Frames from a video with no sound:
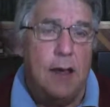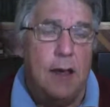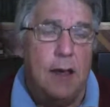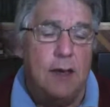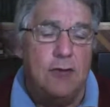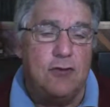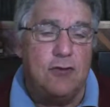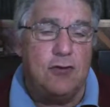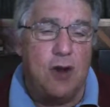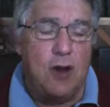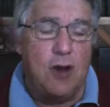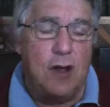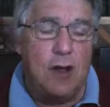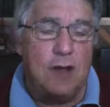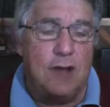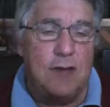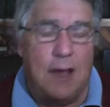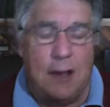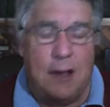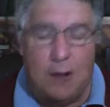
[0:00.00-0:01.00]

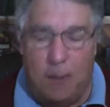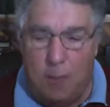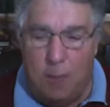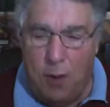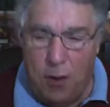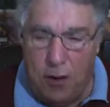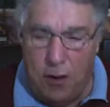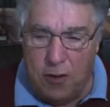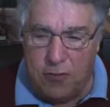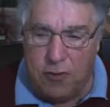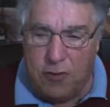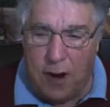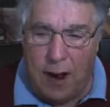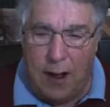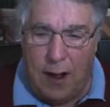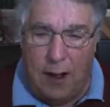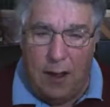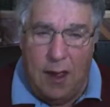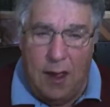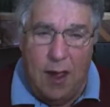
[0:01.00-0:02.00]
It's like a murder
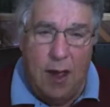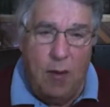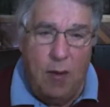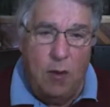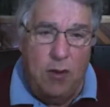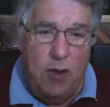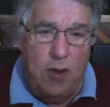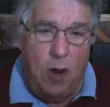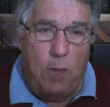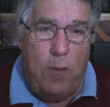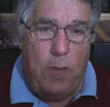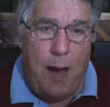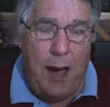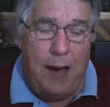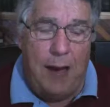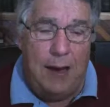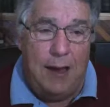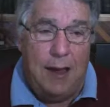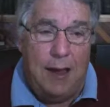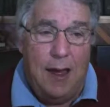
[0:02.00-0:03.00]
trial with no
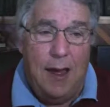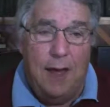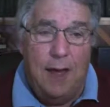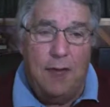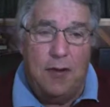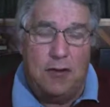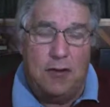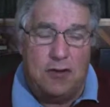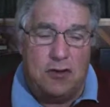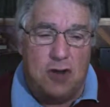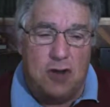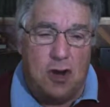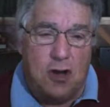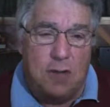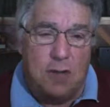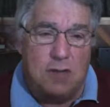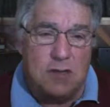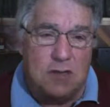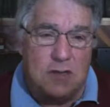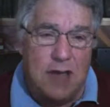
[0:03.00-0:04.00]
body. There's
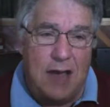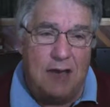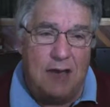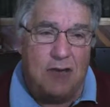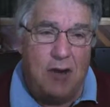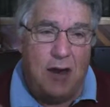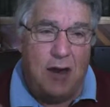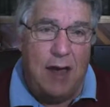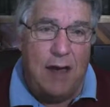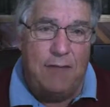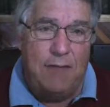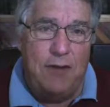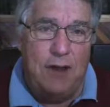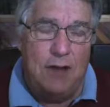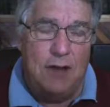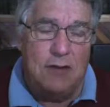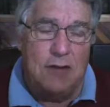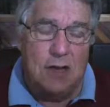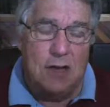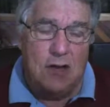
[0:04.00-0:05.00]
circumstantial
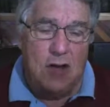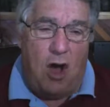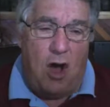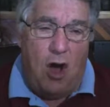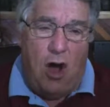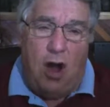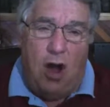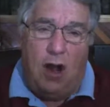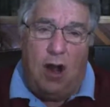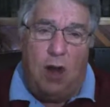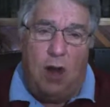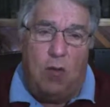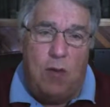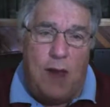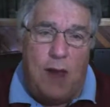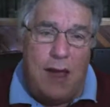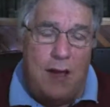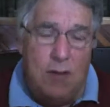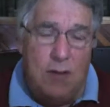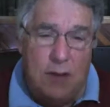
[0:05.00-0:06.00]
evidence that is all
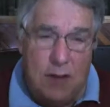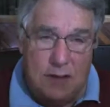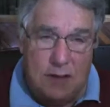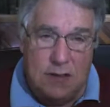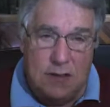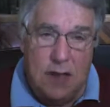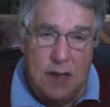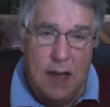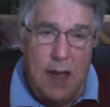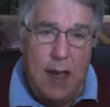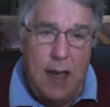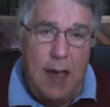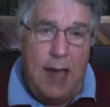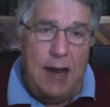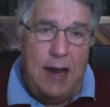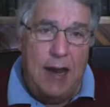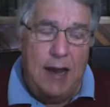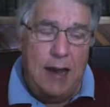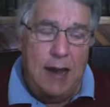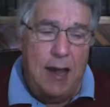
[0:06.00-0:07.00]
around us.
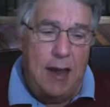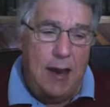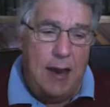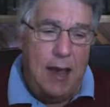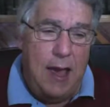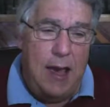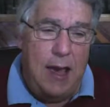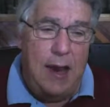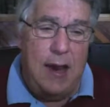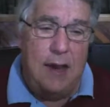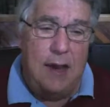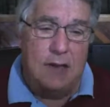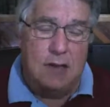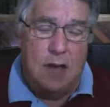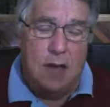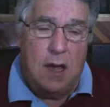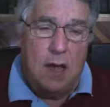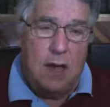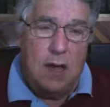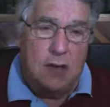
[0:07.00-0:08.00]
And it is
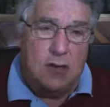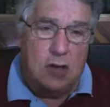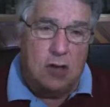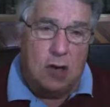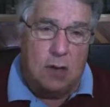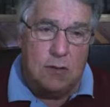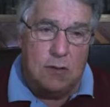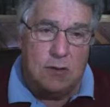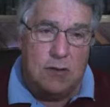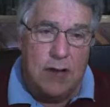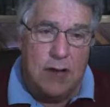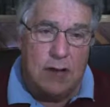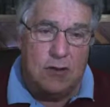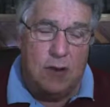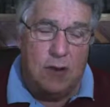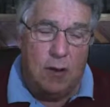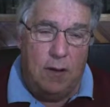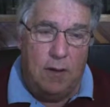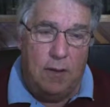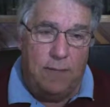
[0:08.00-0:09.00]

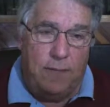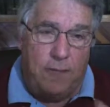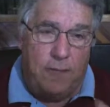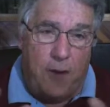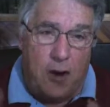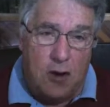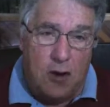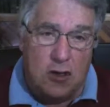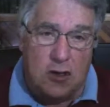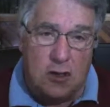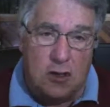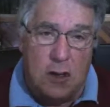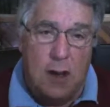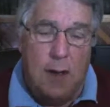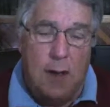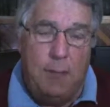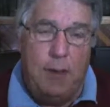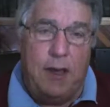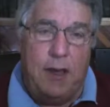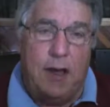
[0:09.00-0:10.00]
circumstantial first
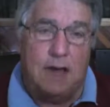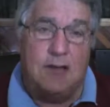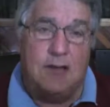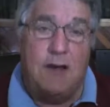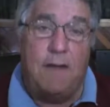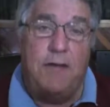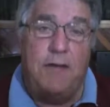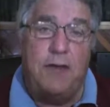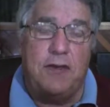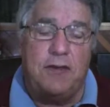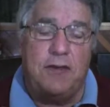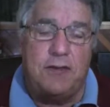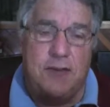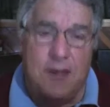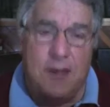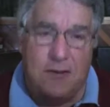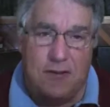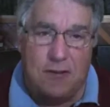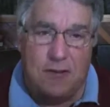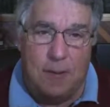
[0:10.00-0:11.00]
because of the
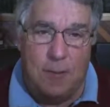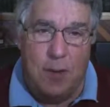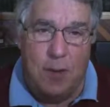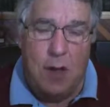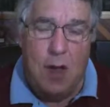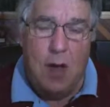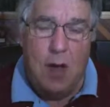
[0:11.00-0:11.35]
system.